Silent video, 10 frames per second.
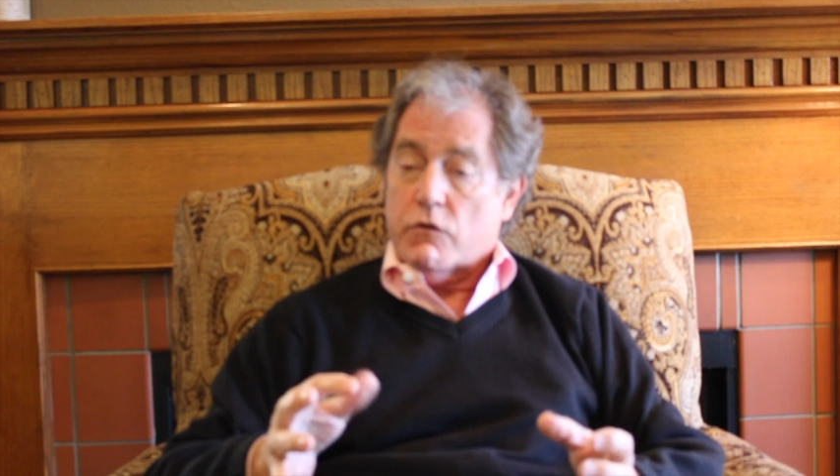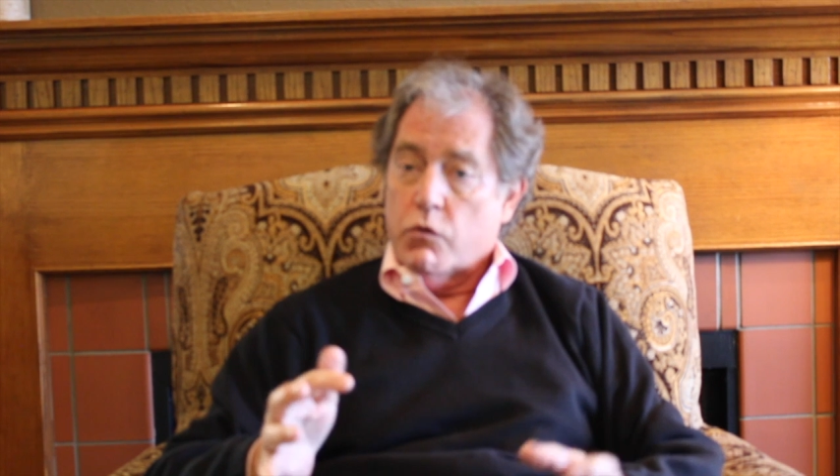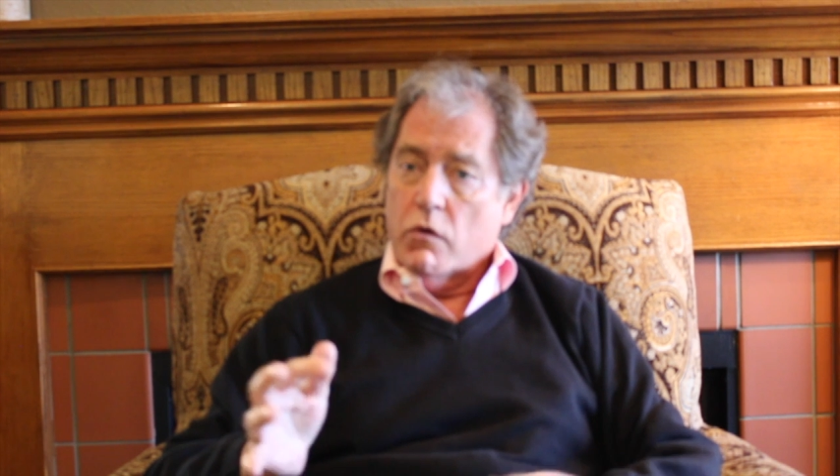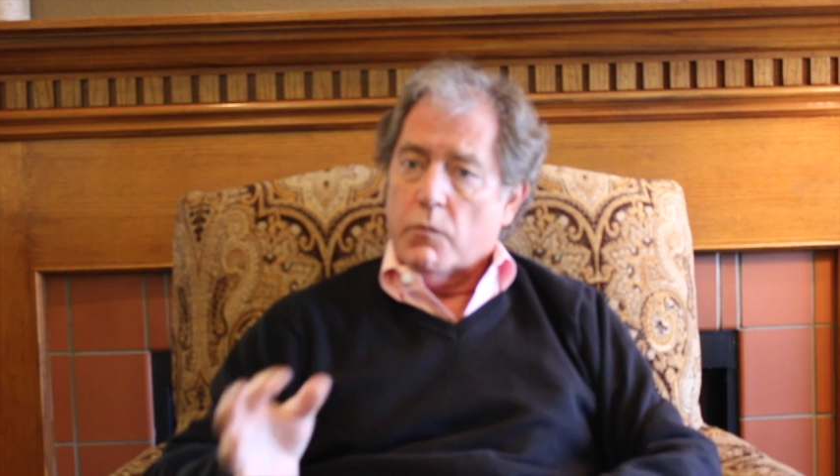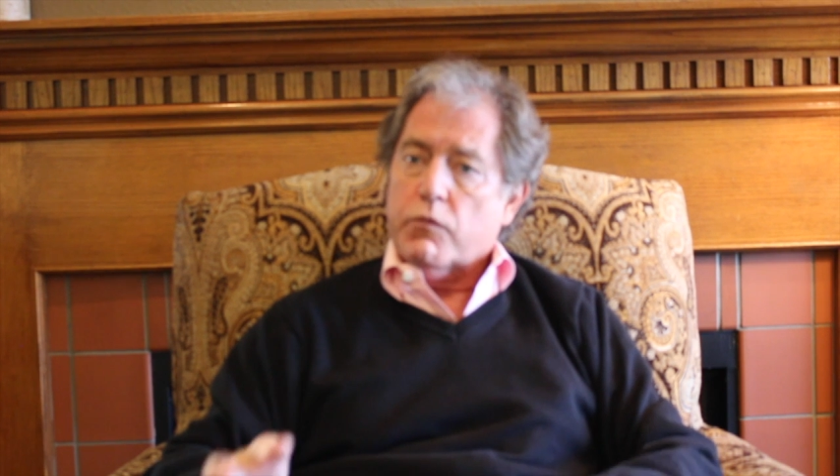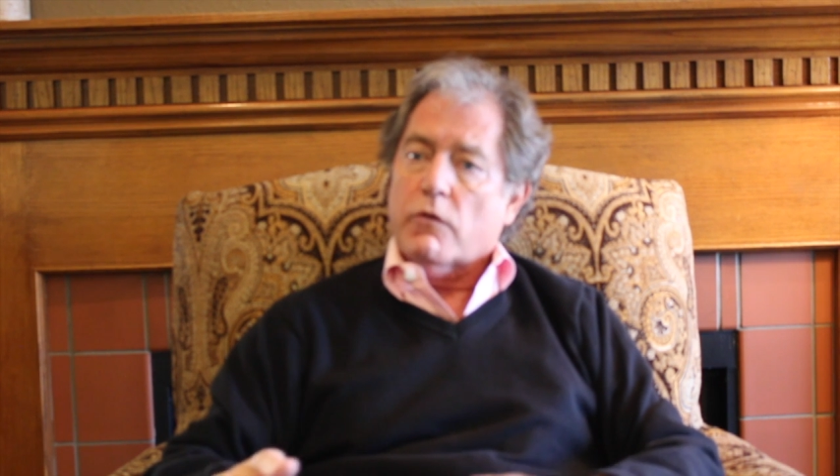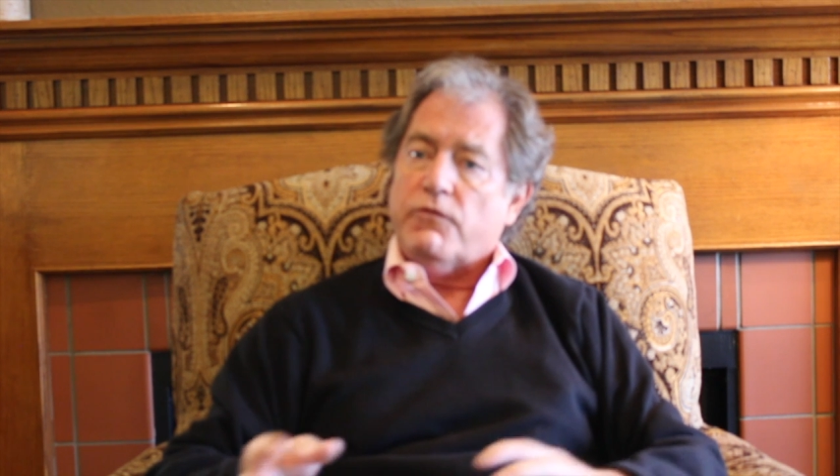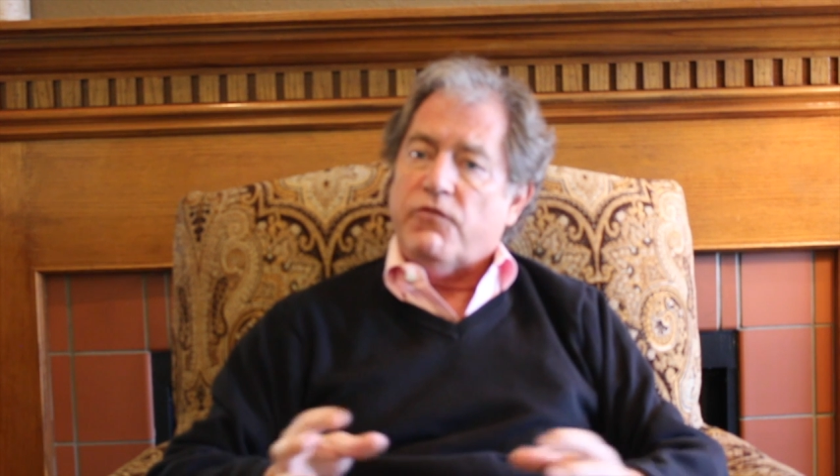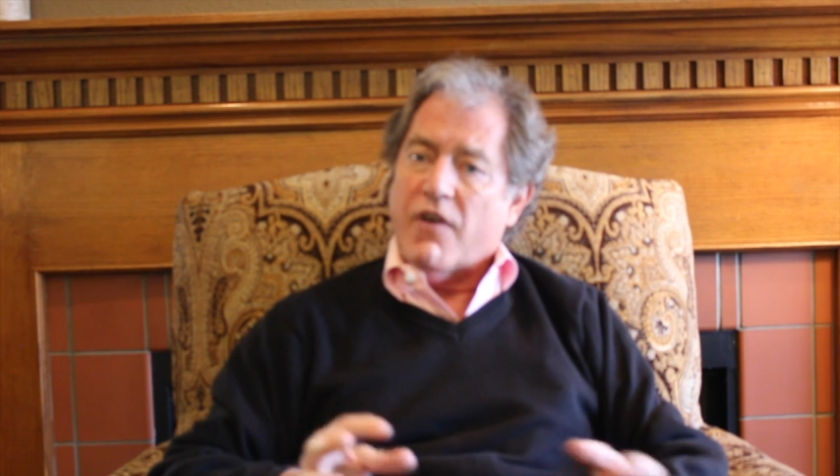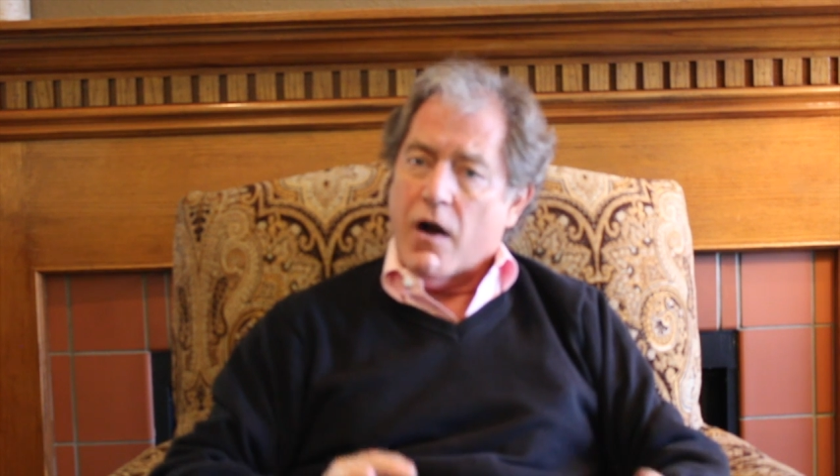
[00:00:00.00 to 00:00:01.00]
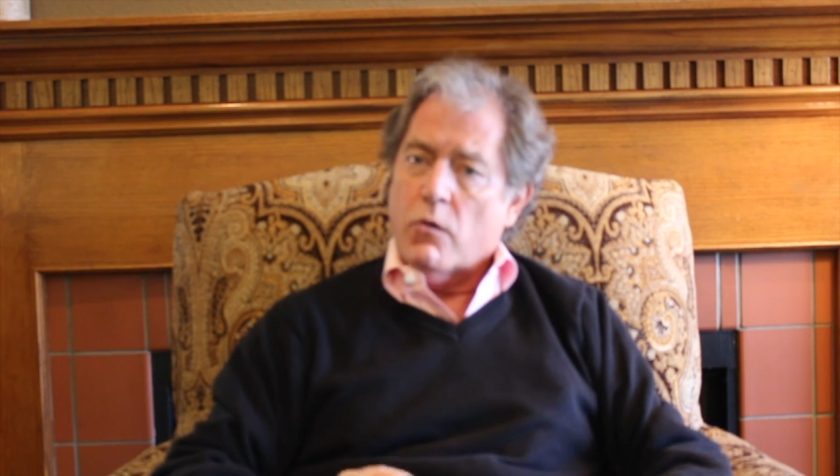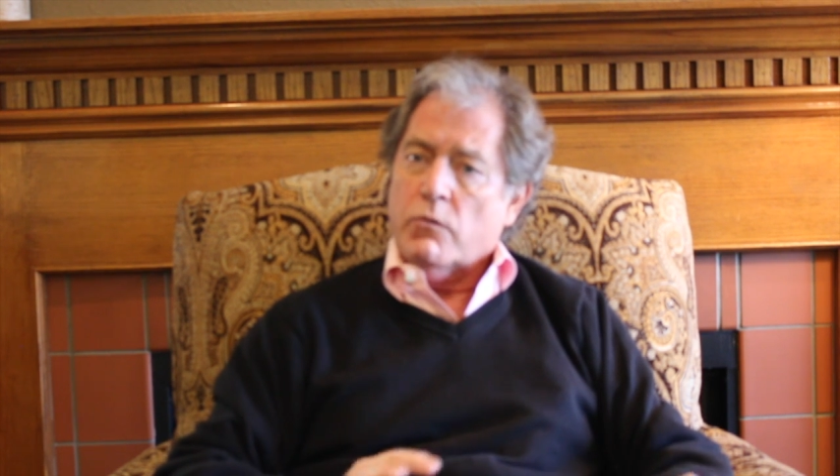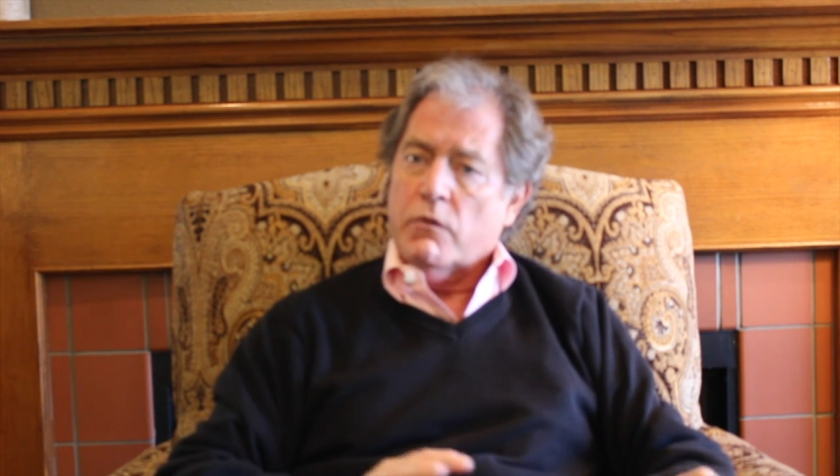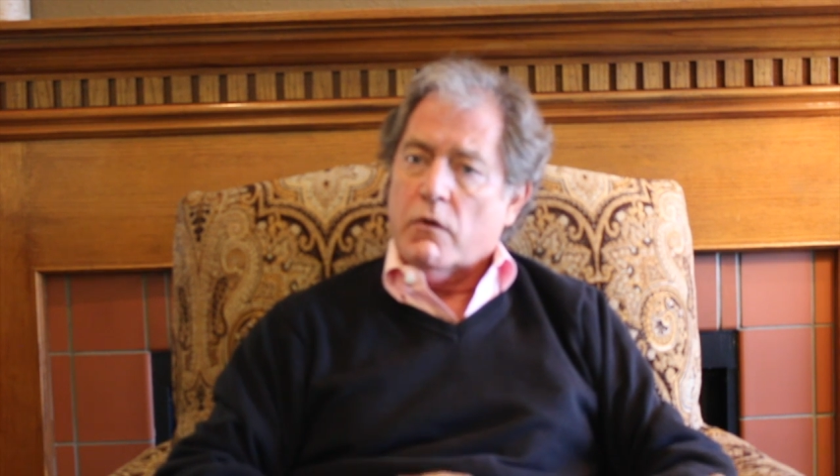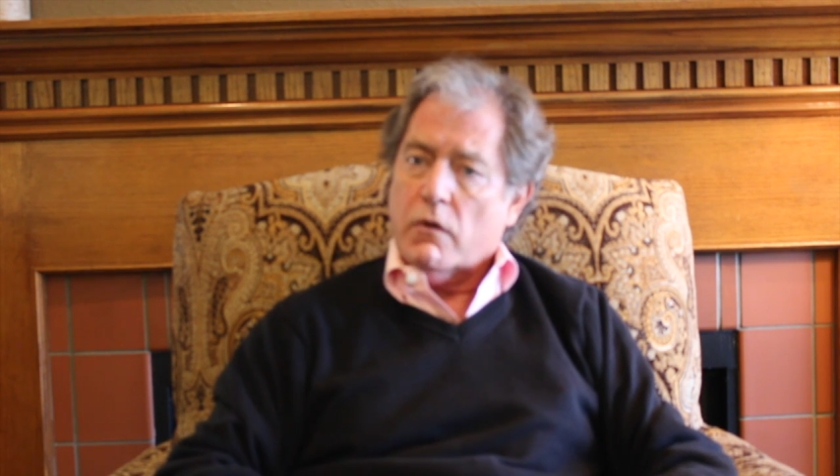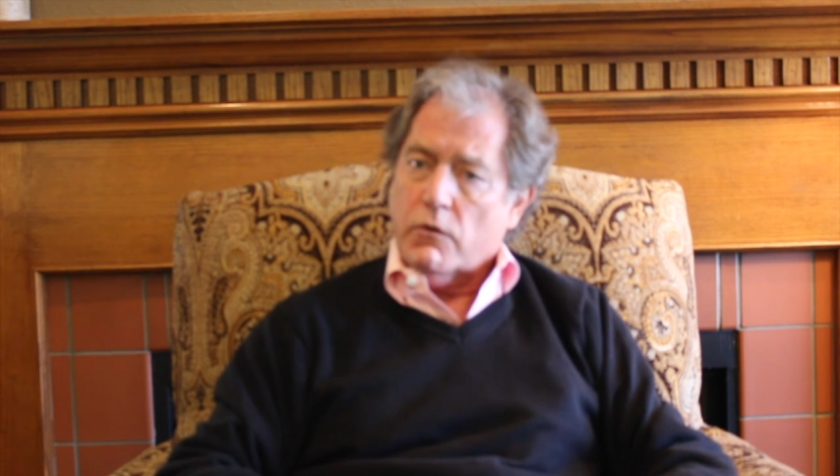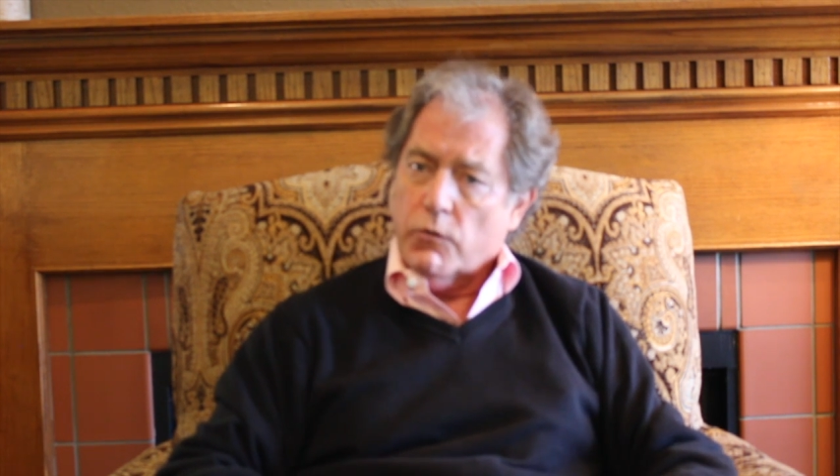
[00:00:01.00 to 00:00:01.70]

to a profound